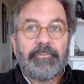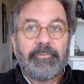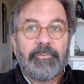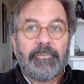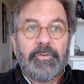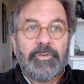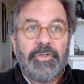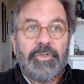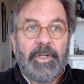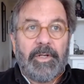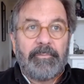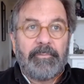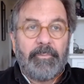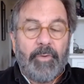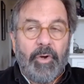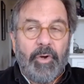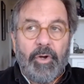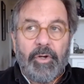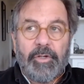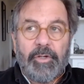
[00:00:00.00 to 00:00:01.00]
John
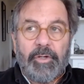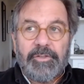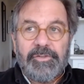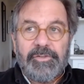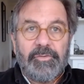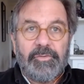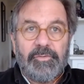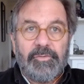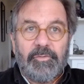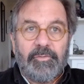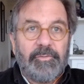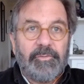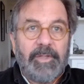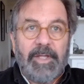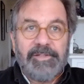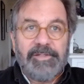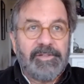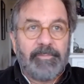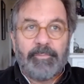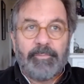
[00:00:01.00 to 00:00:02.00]
Marks, who
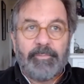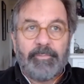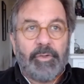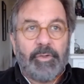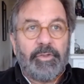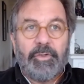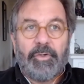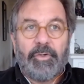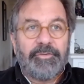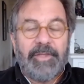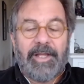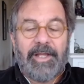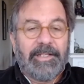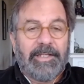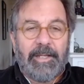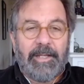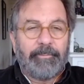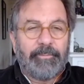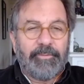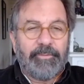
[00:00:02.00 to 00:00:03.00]
has a book called
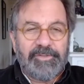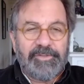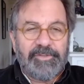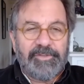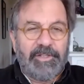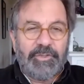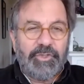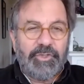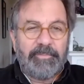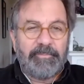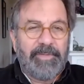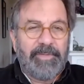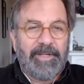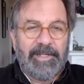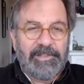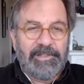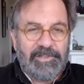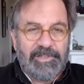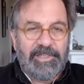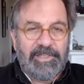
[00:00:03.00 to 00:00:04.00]
98%
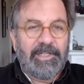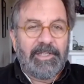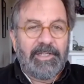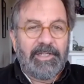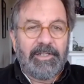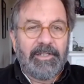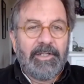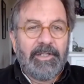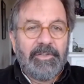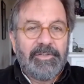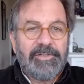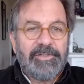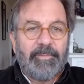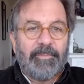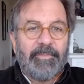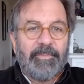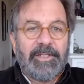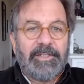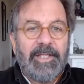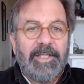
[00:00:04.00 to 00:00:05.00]
Chimpanzee, something
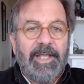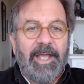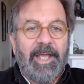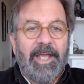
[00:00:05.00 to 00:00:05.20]
like that.